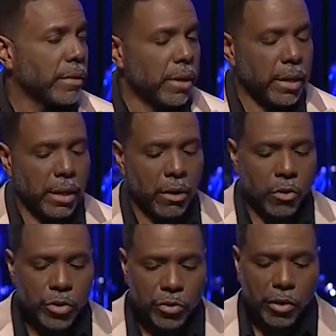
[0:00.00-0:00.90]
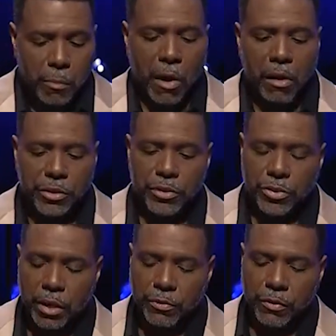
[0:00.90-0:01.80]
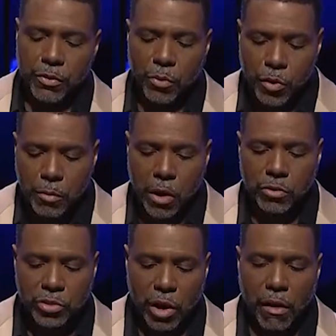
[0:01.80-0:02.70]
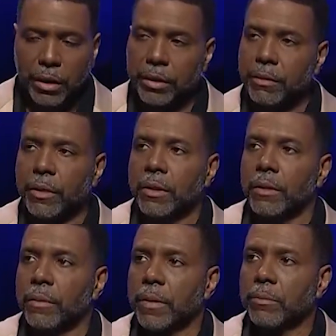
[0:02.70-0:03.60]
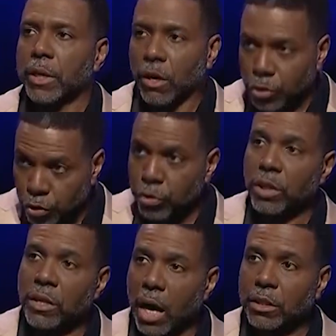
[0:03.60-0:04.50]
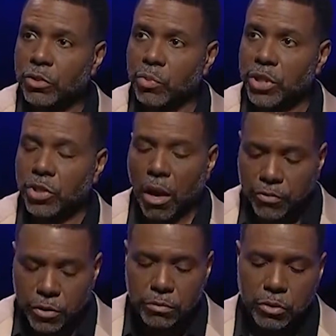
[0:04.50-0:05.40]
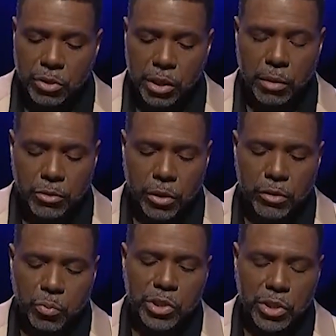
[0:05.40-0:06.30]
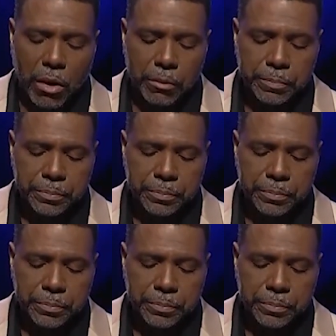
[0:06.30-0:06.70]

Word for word: Uh, or you turn them on yourself. If your room goes dark and because you knocked the switch off, you, you get up, turn the switch on.